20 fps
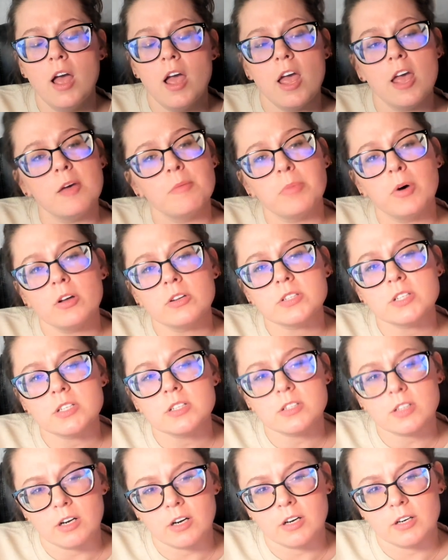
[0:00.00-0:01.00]

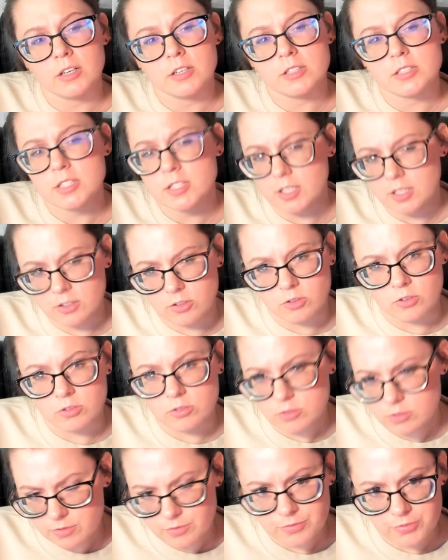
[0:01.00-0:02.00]
impulses, current
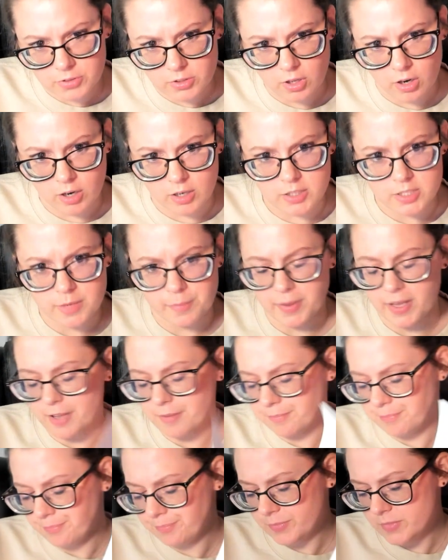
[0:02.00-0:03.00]
signals for the heart to beat.
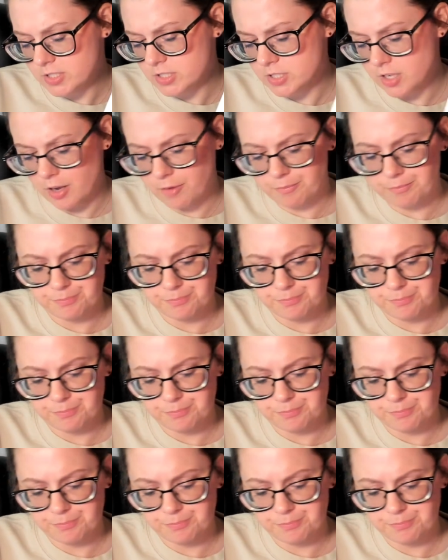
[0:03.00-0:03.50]
So